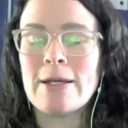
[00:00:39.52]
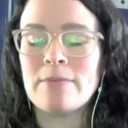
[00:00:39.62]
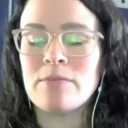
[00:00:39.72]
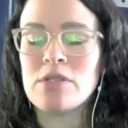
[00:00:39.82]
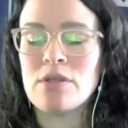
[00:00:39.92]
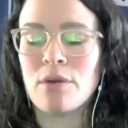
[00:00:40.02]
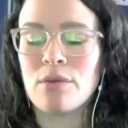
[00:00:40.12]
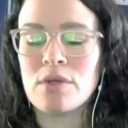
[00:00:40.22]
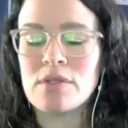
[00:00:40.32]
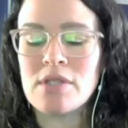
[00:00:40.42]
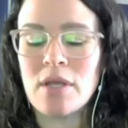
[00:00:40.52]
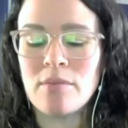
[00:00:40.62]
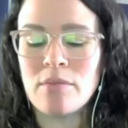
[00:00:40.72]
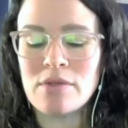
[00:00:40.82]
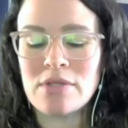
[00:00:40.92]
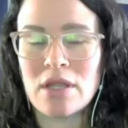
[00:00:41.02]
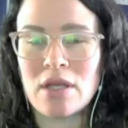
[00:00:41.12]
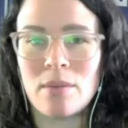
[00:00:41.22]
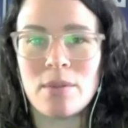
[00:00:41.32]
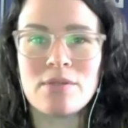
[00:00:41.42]
So some music
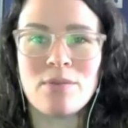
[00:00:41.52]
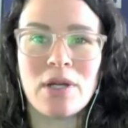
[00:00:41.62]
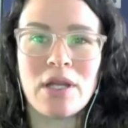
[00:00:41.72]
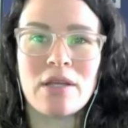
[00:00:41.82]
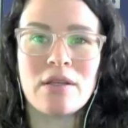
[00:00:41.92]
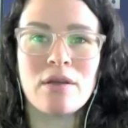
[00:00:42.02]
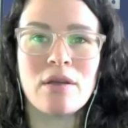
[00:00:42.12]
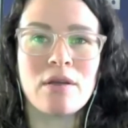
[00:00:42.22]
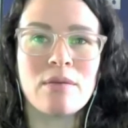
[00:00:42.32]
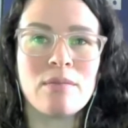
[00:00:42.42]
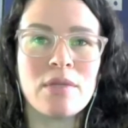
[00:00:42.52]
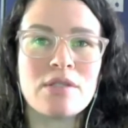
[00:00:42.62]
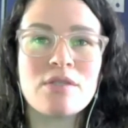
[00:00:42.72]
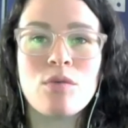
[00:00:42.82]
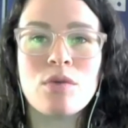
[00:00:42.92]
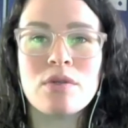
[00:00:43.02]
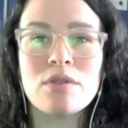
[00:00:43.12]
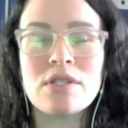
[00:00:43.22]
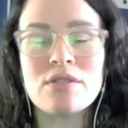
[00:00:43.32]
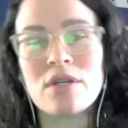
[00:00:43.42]
therapists work in school
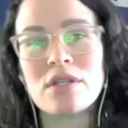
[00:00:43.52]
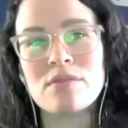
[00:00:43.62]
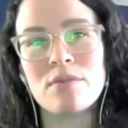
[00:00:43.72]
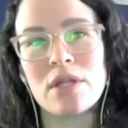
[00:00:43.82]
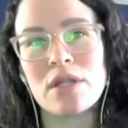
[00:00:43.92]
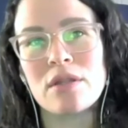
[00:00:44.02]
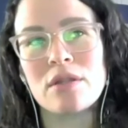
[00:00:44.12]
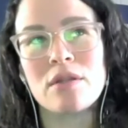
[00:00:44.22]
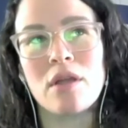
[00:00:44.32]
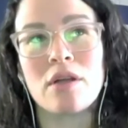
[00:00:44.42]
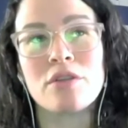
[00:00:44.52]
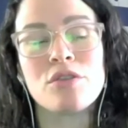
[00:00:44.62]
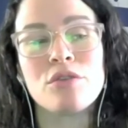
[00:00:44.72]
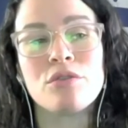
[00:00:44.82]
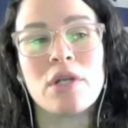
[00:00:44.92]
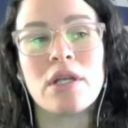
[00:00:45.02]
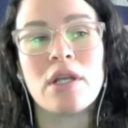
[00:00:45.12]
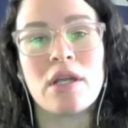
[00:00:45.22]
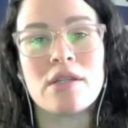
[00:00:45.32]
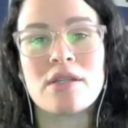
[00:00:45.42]
districts with young children,
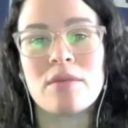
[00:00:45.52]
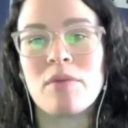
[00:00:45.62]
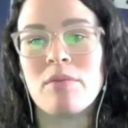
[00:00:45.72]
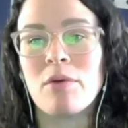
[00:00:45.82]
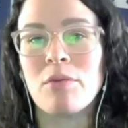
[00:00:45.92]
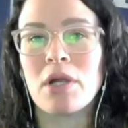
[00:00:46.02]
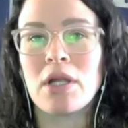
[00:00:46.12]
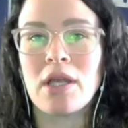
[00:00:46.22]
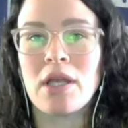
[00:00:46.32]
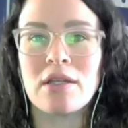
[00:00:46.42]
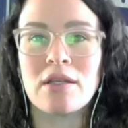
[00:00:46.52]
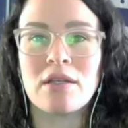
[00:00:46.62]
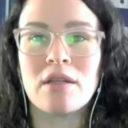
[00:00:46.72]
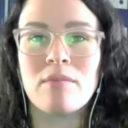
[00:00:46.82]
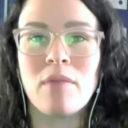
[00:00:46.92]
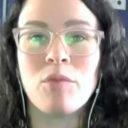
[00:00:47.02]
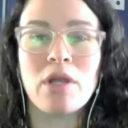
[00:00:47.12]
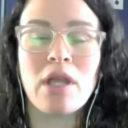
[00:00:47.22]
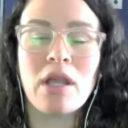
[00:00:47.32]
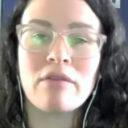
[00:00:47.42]
and some people work in memory
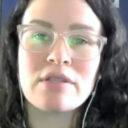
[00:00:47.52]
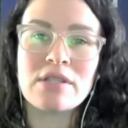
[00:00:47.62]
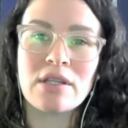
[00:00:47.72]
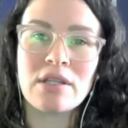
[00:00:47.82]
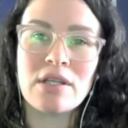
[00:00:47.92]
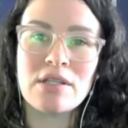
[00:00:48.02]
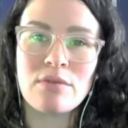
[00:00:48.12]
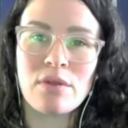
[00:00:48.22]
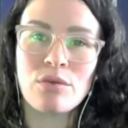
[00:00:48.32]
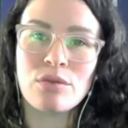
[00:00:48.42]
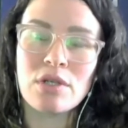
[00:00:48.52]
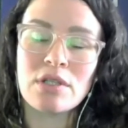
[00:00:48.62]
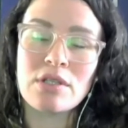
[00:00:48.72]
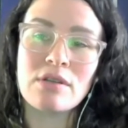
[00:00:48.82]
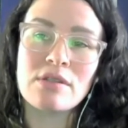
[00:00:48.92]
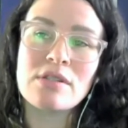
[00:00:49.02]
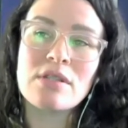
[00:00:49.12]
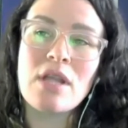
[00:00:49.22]
care facilities with older adults,